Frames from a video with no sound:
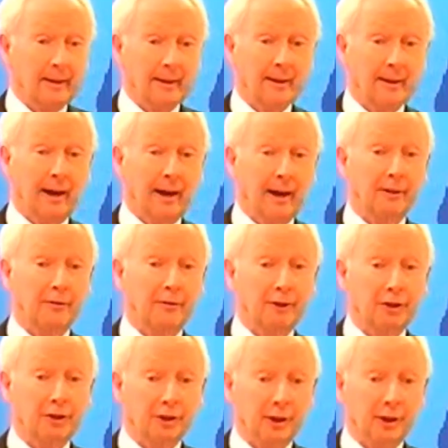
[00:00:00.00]
Gareth
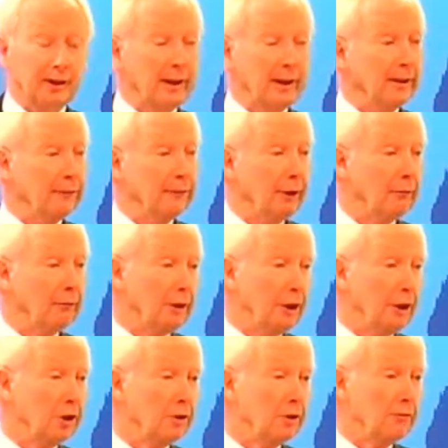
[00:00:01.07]
Fitzgerald laid the
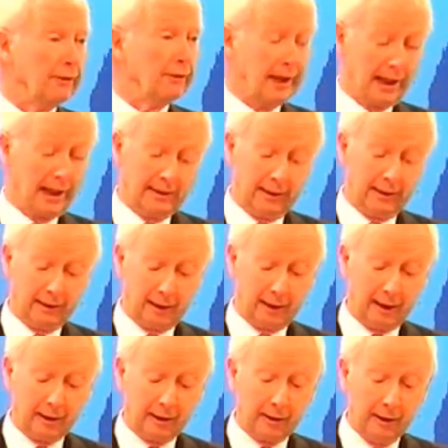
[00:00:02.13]
foundation for the Celtic
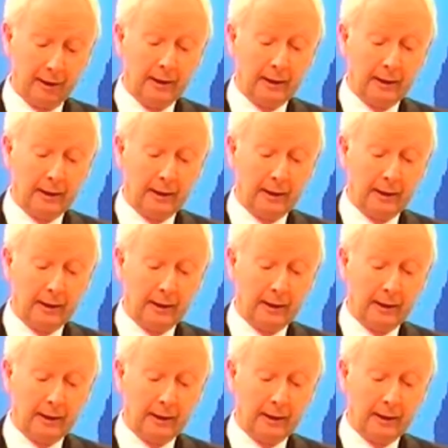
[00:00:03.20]
Tiger